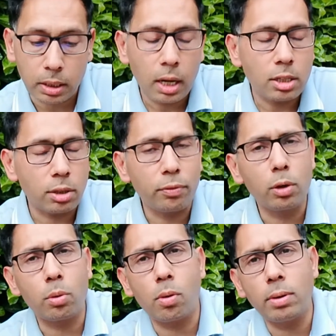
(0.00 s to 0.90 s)
So if
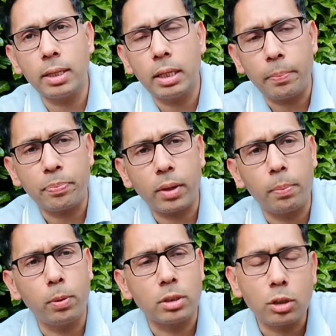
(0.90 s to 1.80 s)
you're only
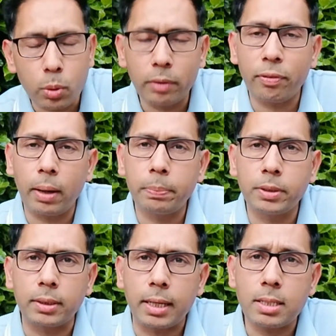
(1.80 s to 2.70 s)
putting
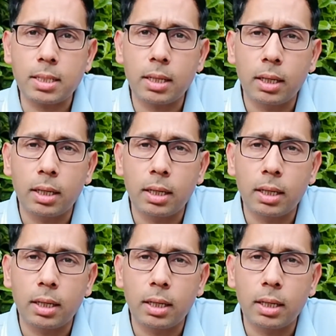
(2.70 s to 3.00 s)
25%